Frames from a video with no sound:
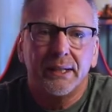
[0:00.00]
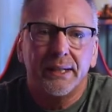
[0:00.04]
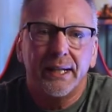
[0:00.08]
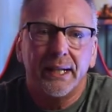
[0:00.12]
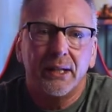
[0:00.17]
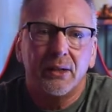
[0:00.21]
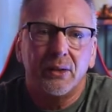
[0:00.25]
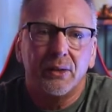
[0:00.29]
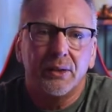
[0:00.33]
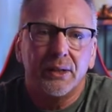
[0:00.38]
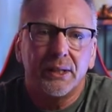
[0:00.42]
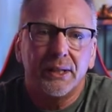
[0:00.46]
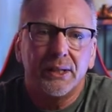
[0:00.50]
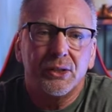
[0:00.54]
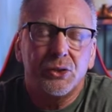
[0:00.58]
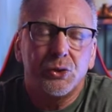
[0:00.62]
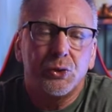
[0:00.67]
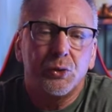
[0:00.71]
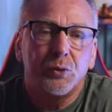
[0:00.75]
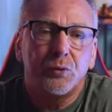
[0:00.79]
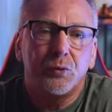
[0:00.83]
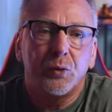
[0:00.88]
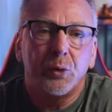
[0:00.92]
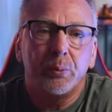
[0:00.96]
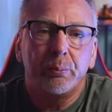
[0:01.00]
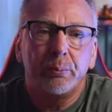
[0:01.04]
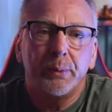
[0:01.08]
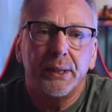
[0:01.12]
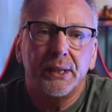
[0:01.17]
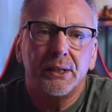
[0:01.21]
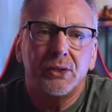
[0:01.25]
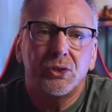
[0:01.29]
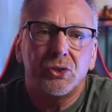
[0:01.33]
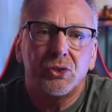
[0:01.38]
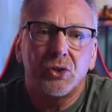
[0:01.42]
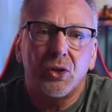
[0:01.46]
Now, the issue for
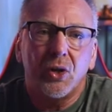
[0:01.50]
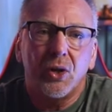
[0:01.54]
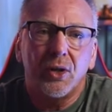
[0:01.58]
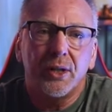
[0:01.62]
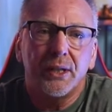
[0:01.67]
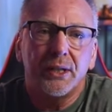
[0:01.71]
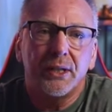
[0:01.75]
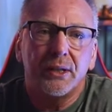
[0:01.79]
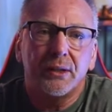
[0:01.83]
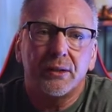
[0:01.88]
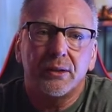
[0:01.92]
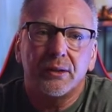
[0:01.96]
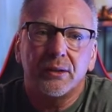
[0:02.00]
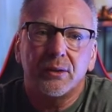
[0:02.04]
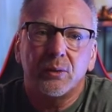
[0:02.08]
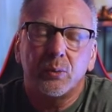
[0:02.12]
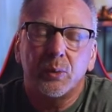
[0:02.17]
me started